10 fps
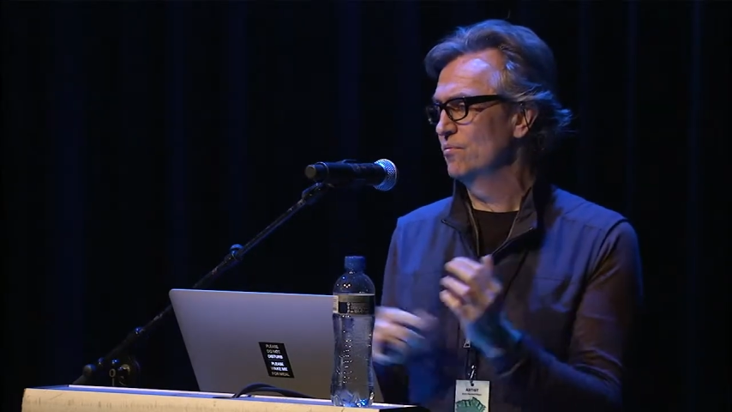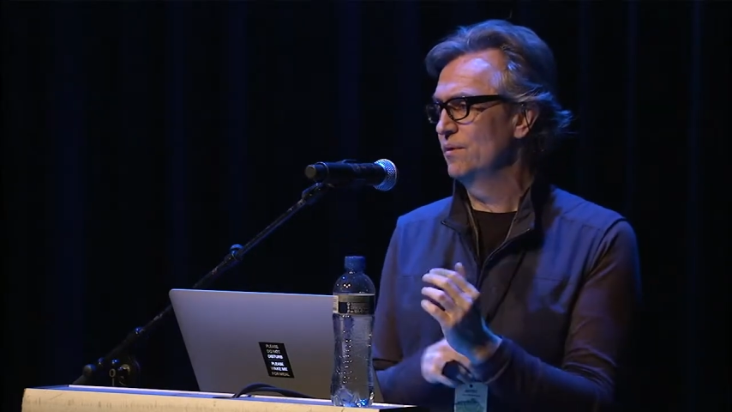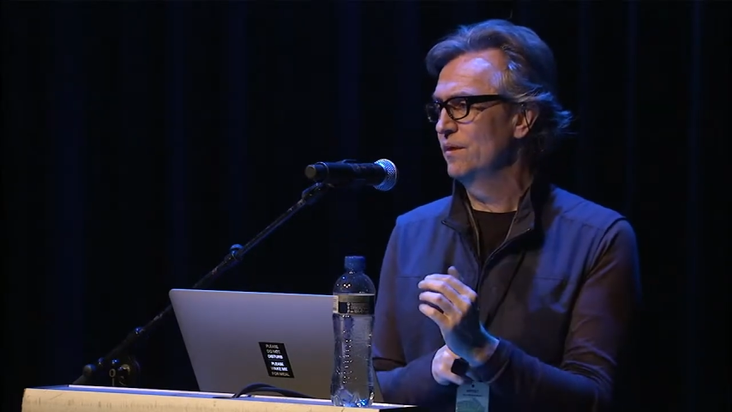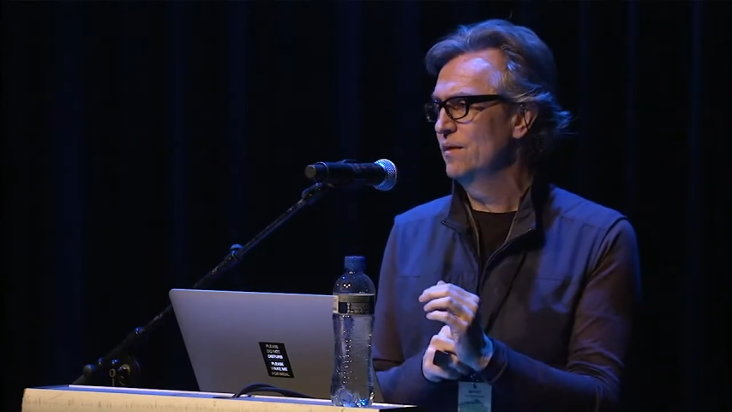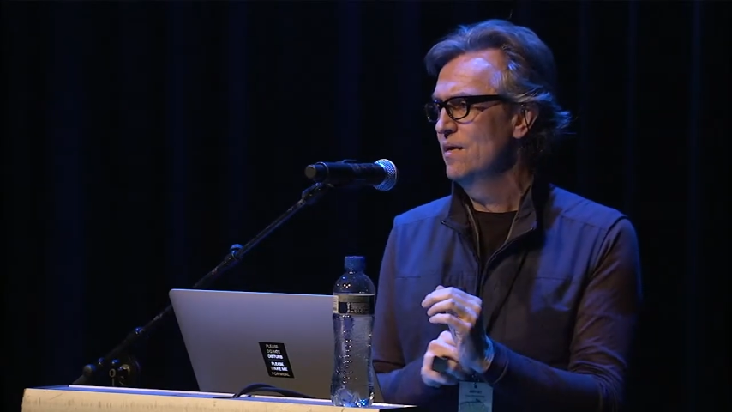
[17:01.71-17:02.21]

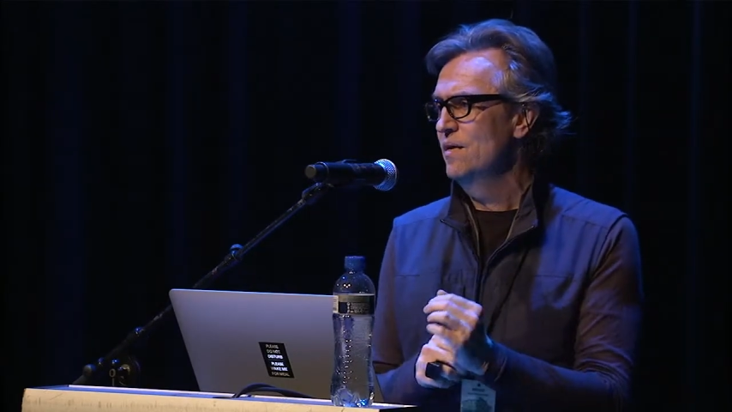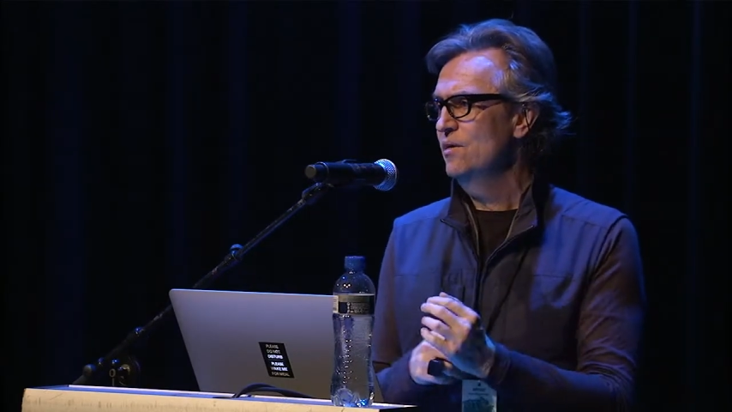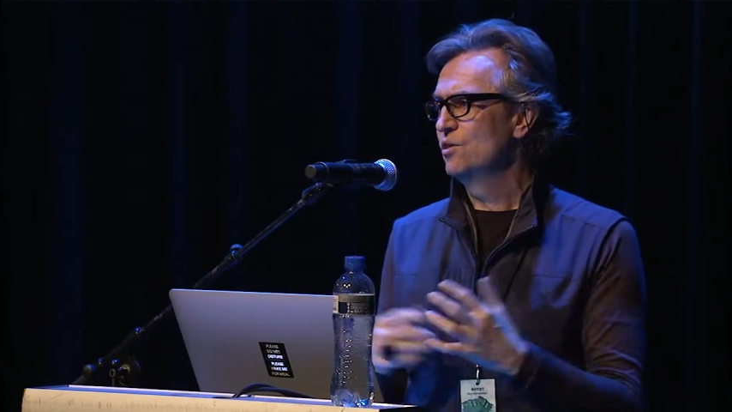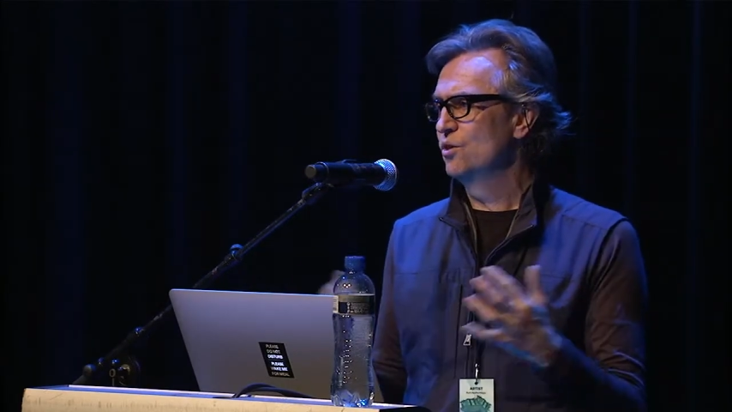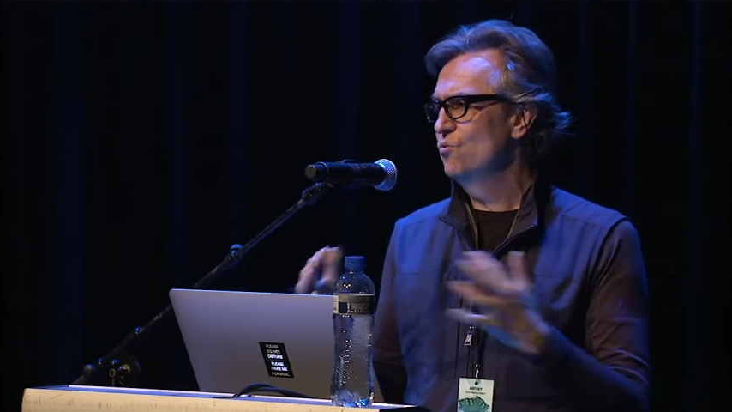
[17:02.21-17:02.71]
we
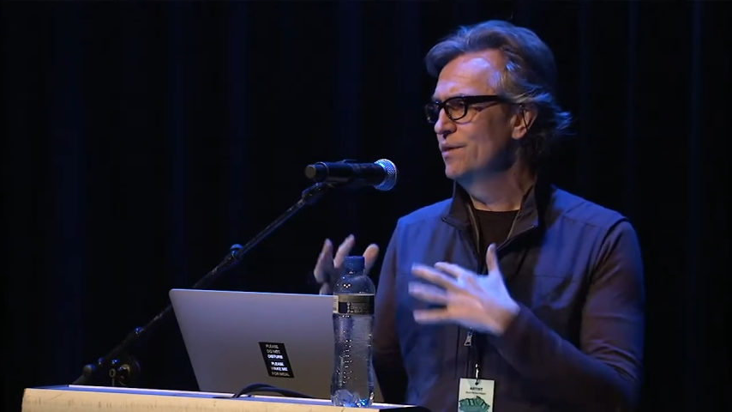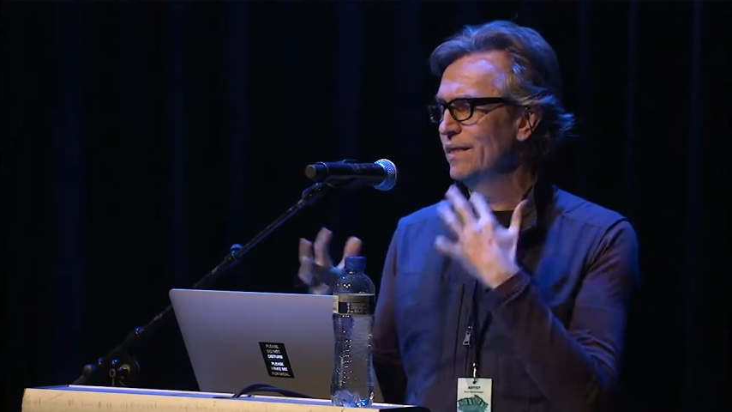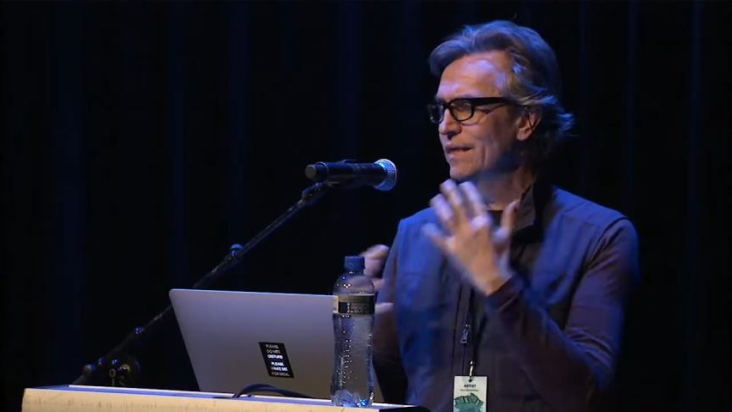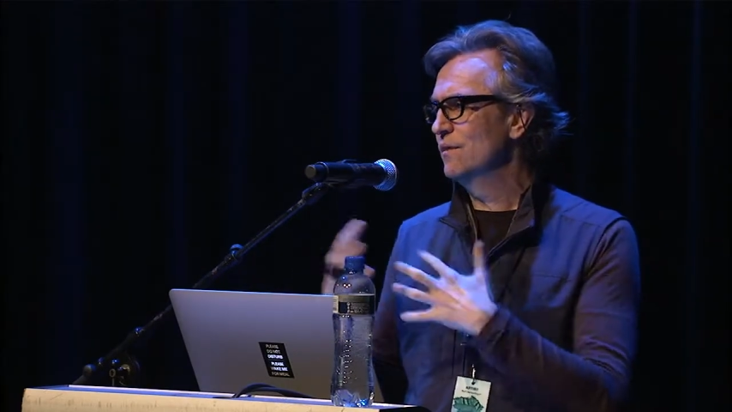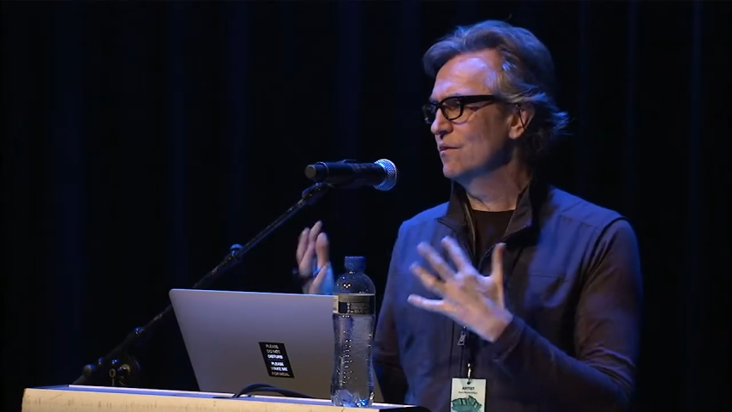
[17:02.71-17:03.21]
do and
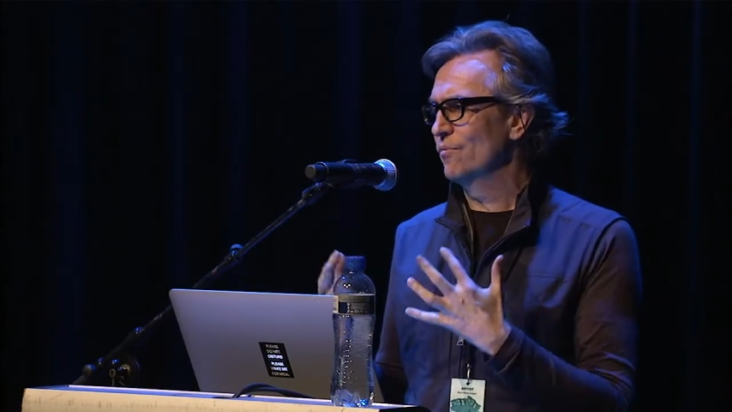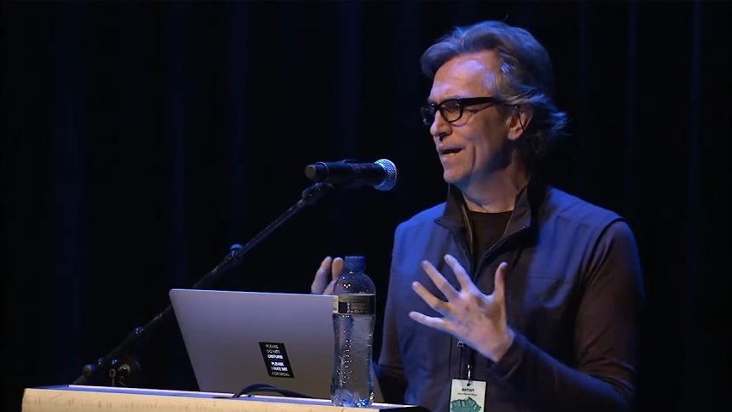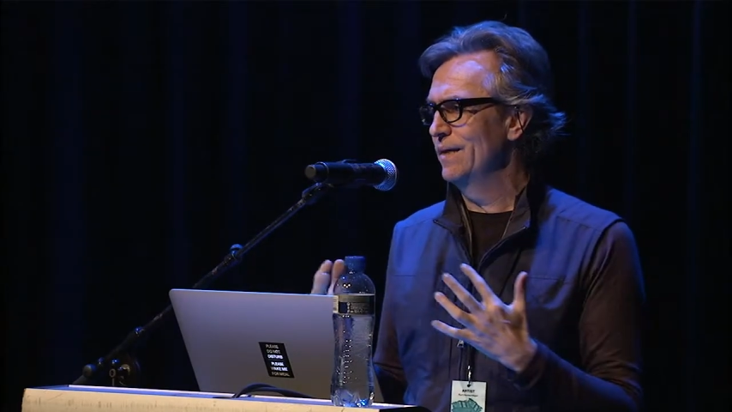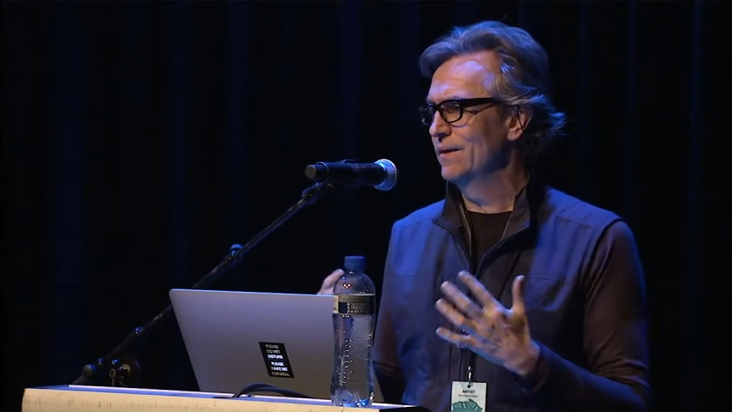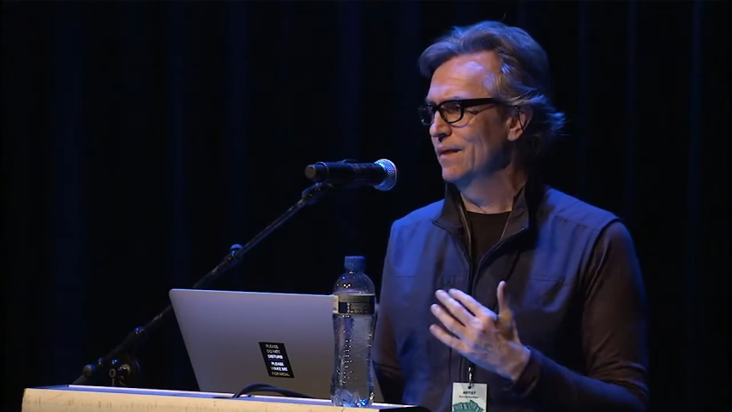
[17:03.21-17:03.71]

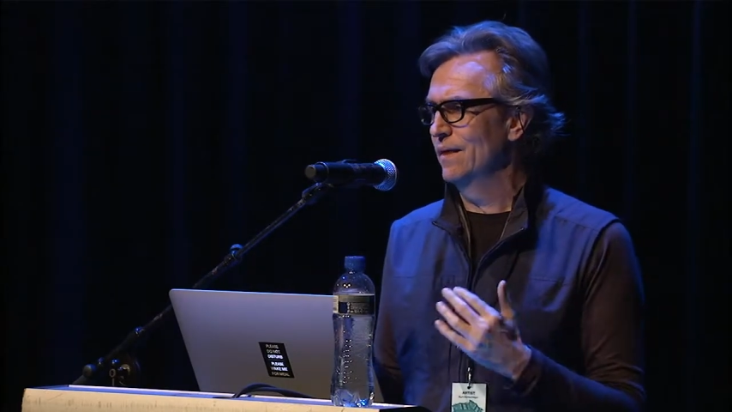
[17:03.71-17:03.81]
integrated